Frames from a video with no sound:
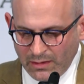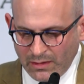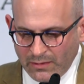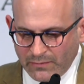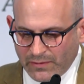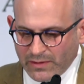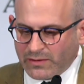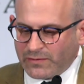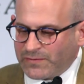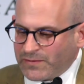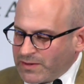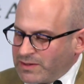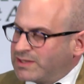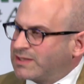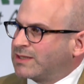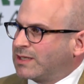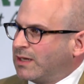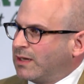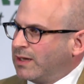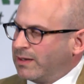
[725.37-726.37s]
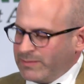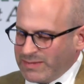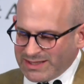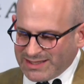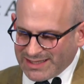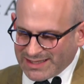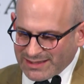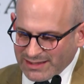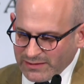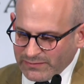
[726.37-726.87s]
For the first time, a
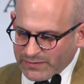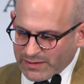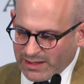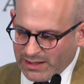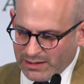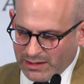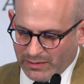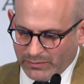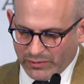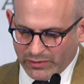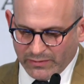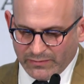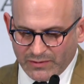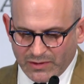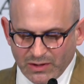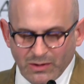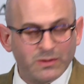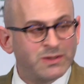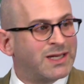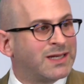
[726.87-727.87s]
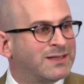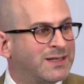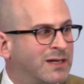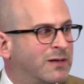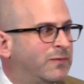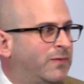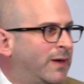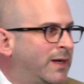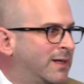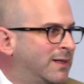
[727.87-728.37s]
significant number of Jews
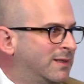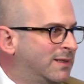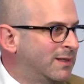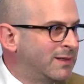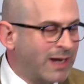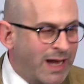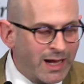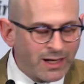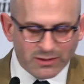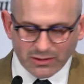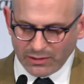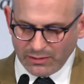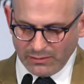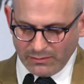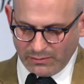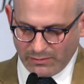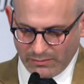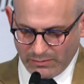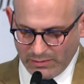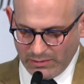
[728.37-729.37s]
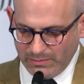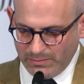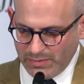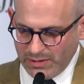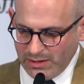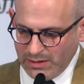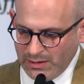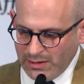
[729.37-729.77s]
identifying as a national group